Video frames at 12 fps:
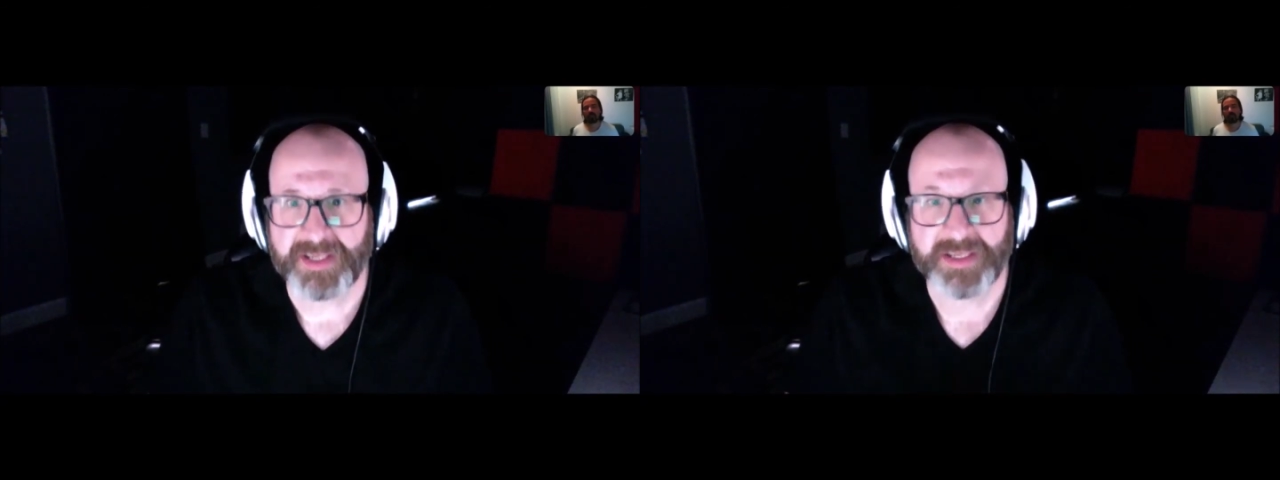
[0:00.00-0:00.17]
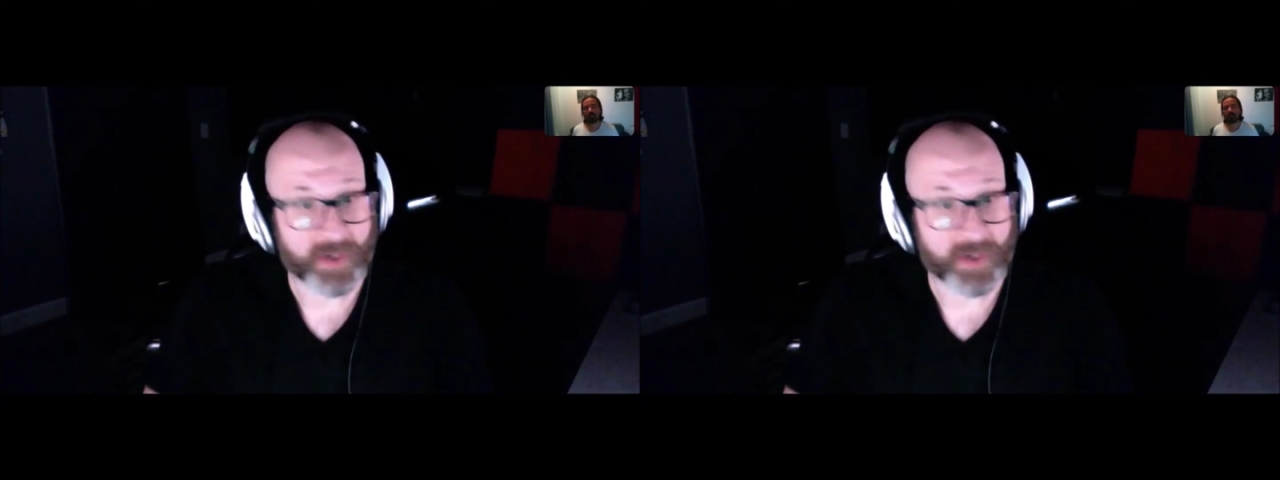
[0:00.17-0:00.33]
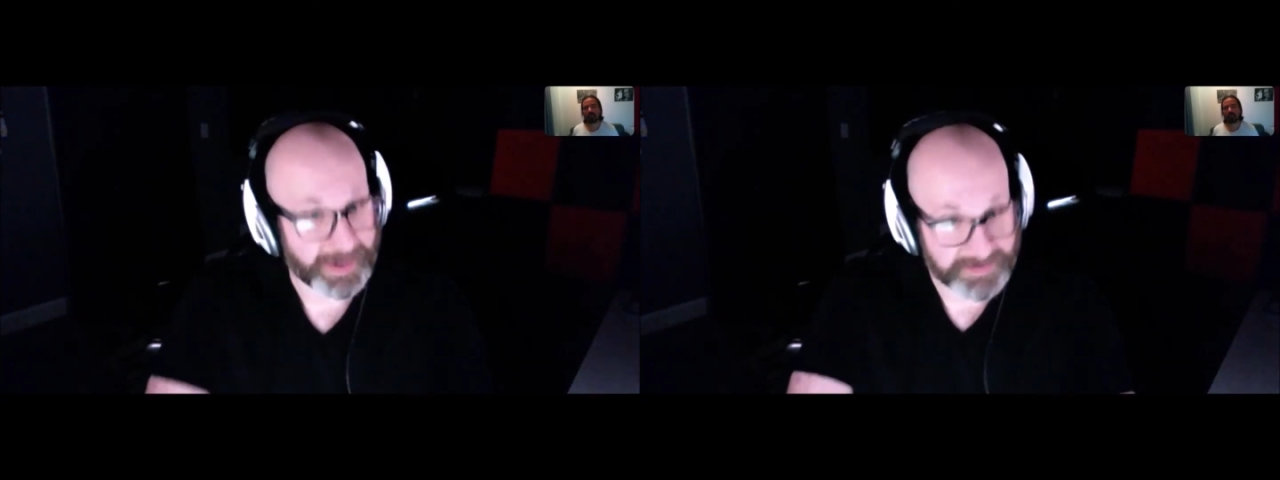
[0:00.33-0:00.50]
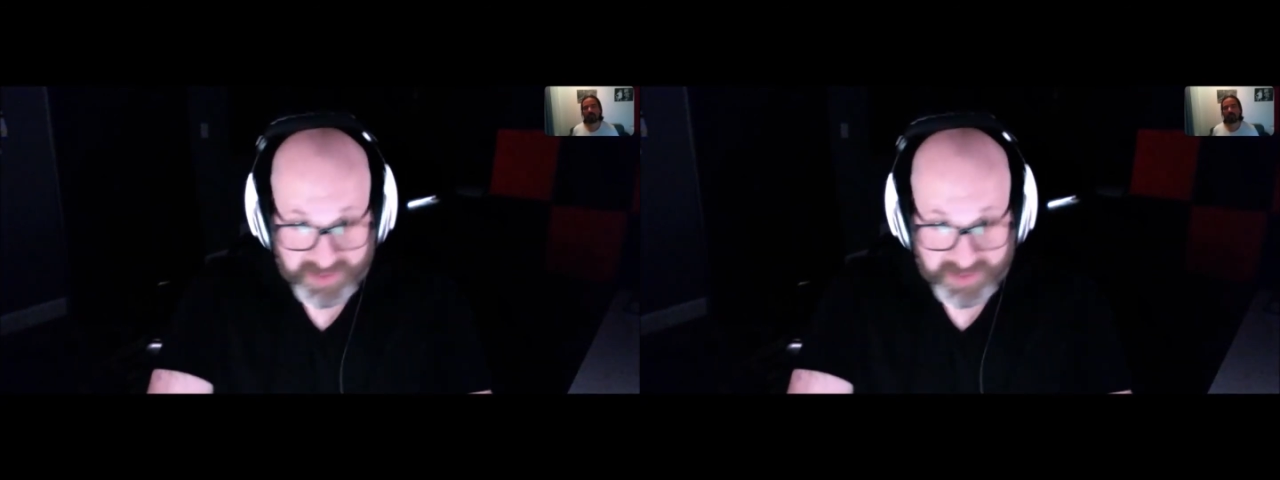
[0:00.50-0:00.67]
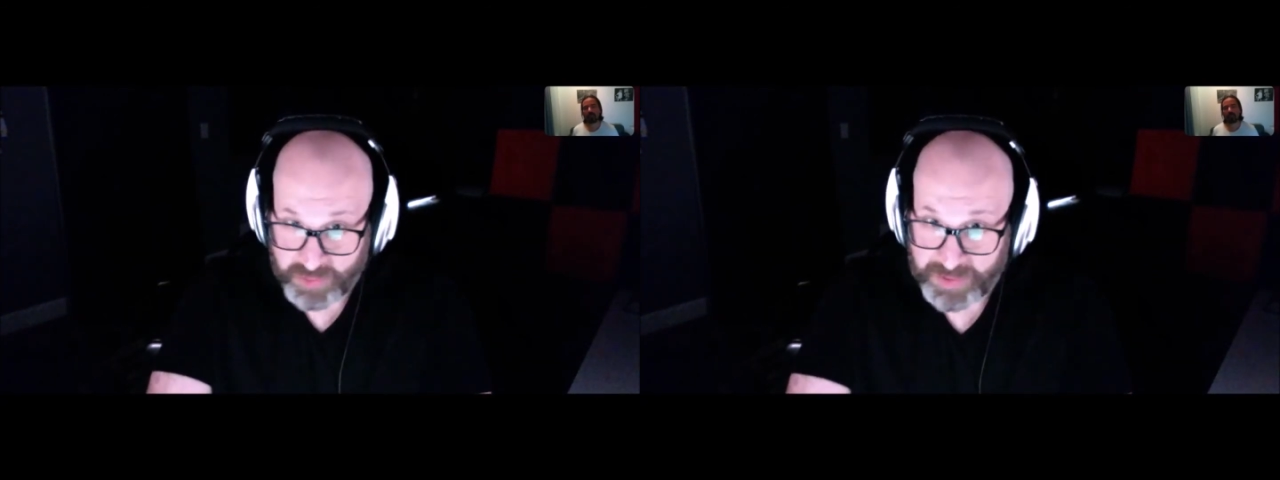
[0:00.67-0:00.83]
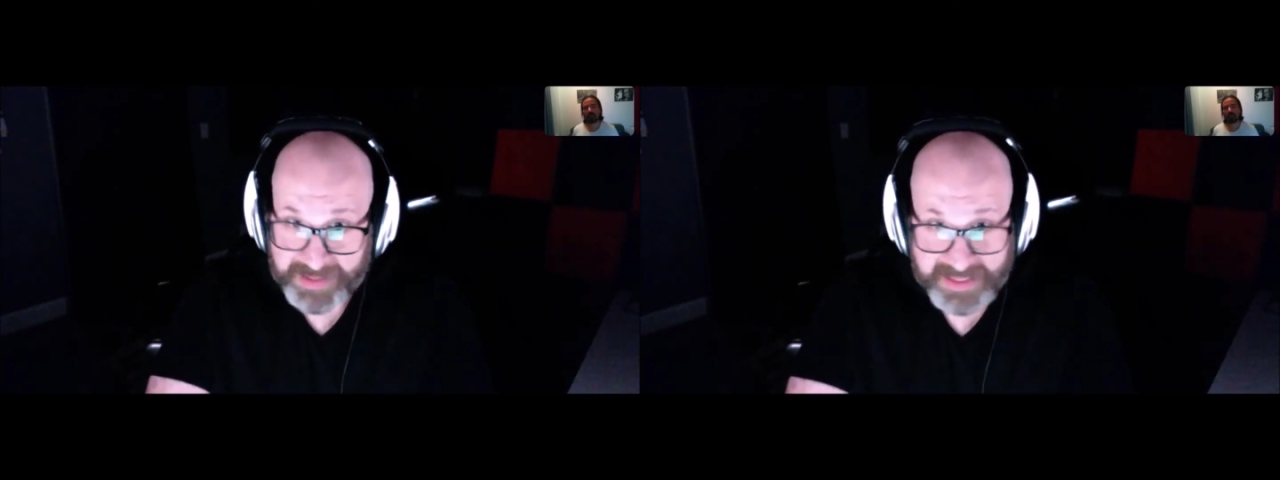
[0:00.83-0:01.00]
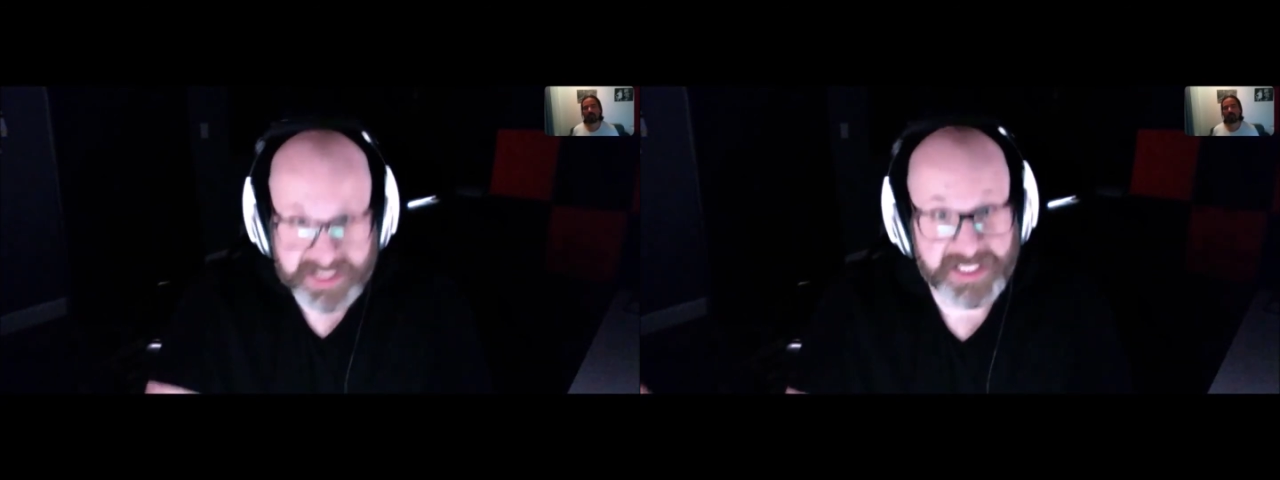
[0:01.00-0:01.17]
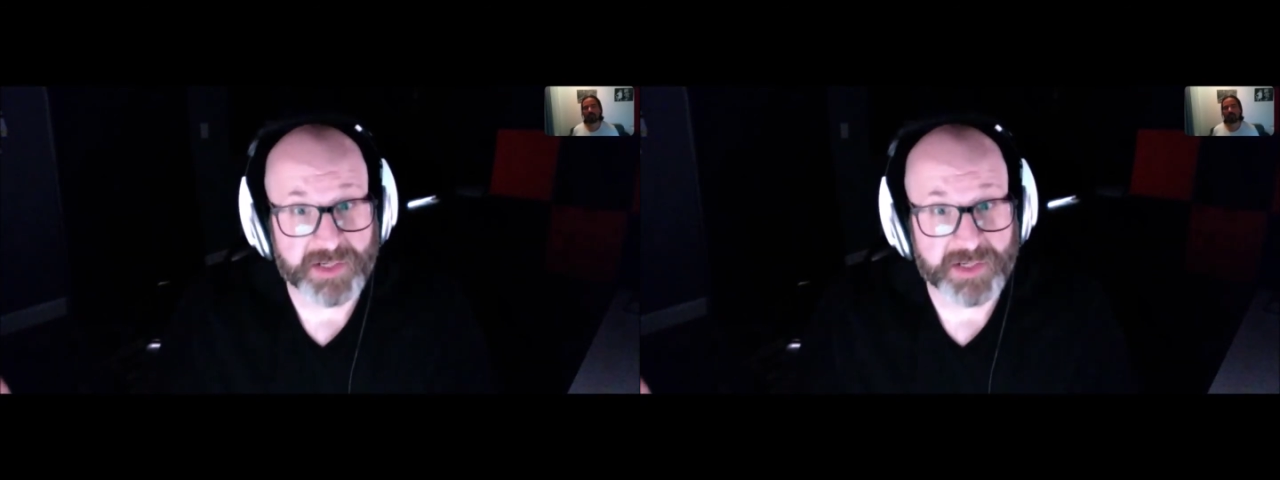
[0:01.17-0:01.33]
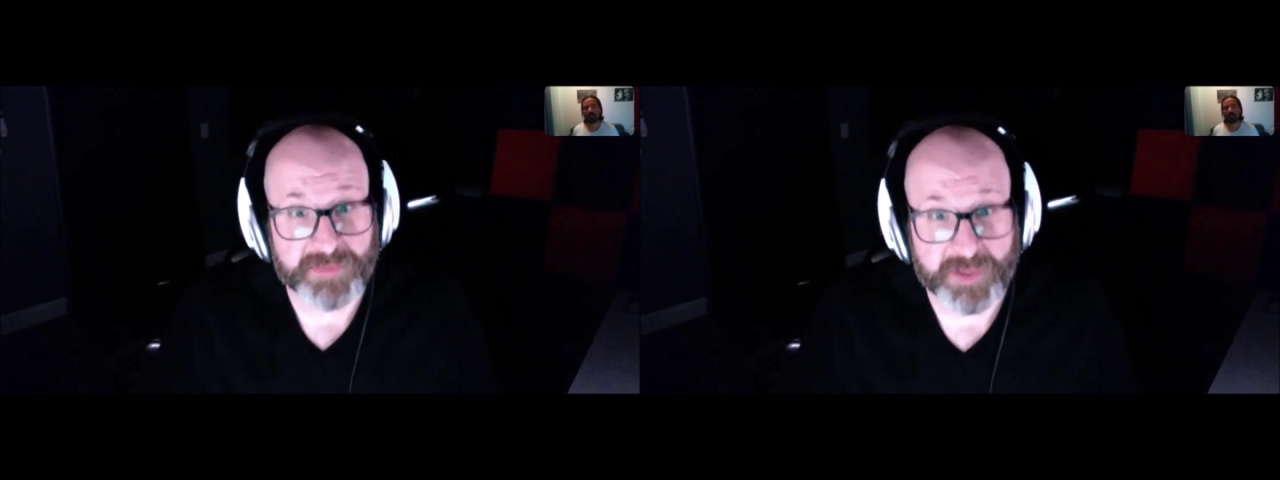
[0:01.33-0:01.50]
I'm doing this
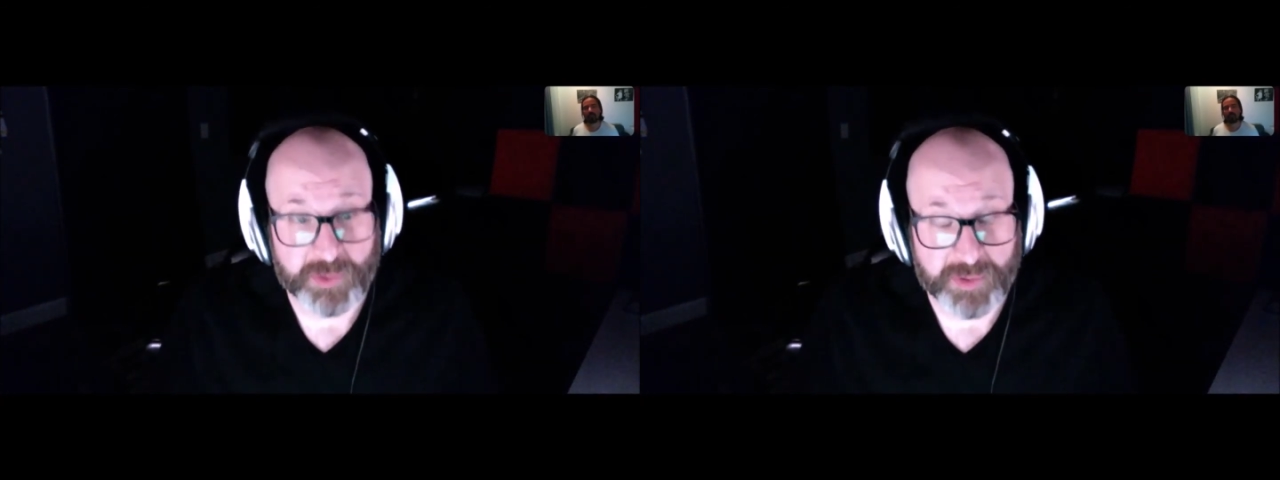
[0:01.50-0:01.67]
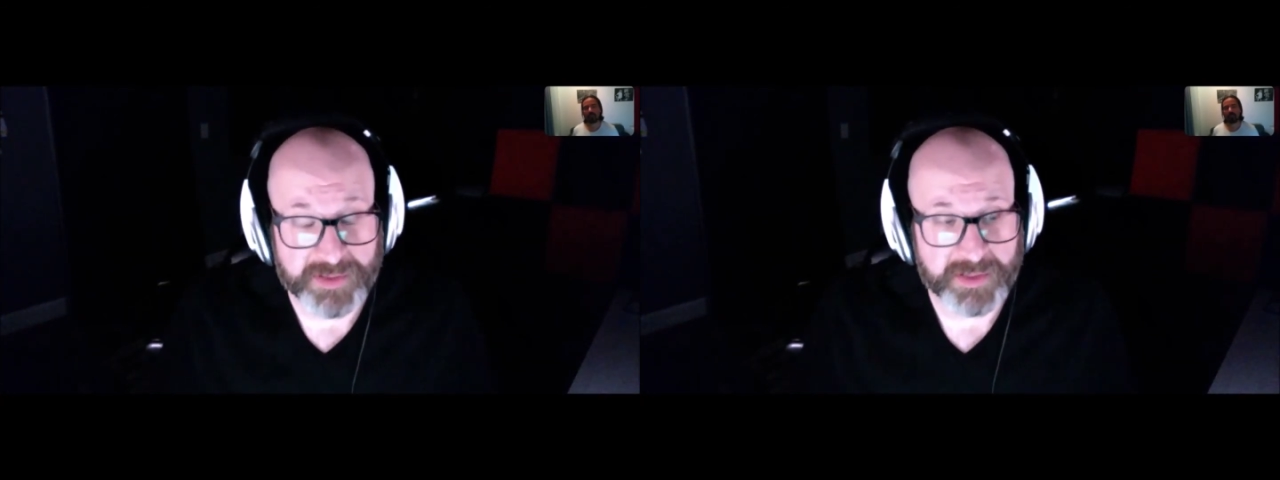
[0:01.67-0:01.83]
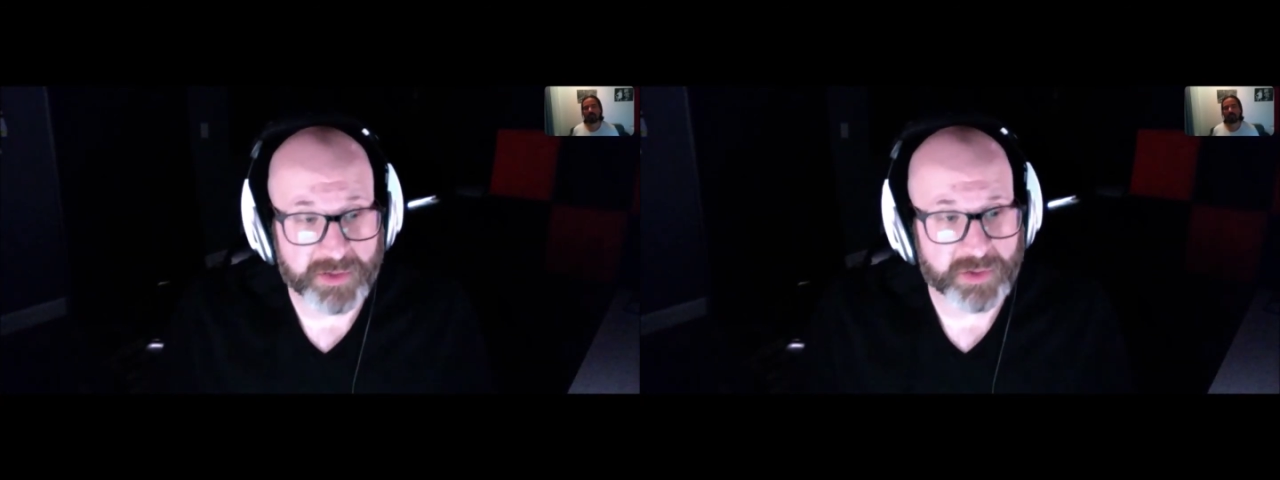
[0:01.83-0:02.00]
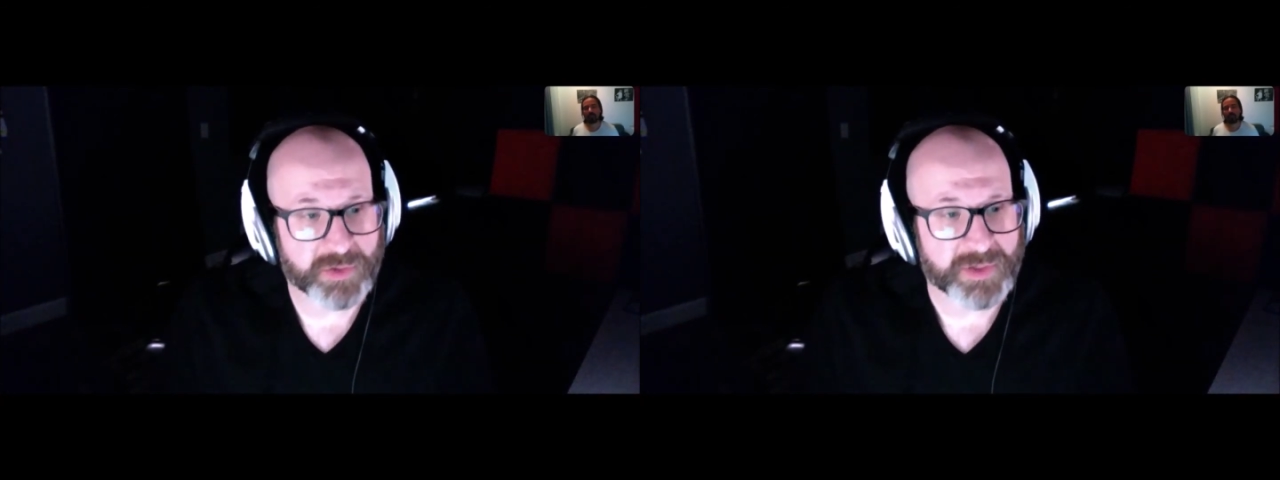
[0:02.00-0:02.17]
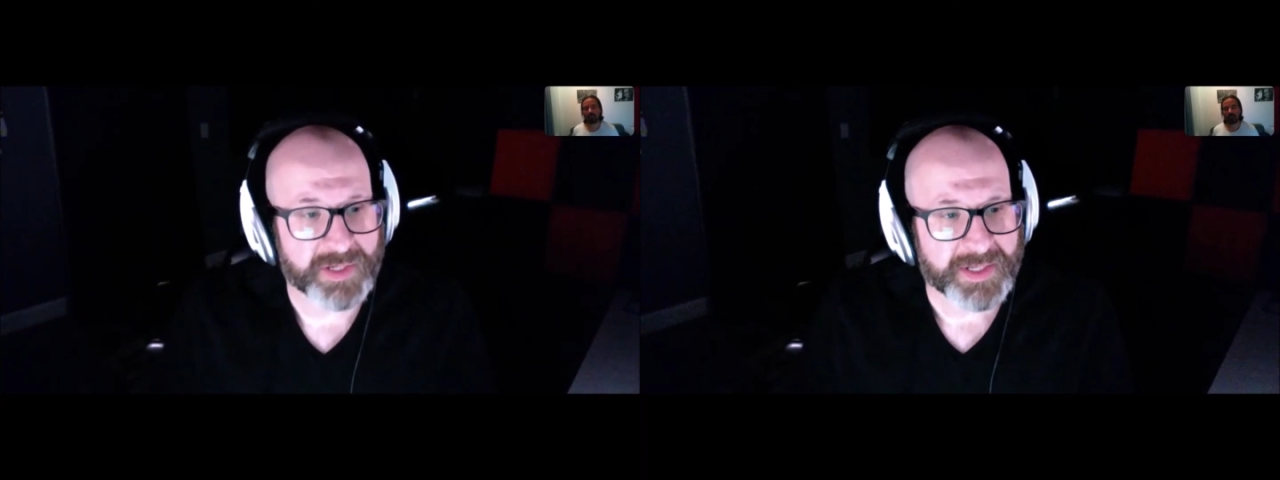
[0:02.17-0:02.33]
interview with you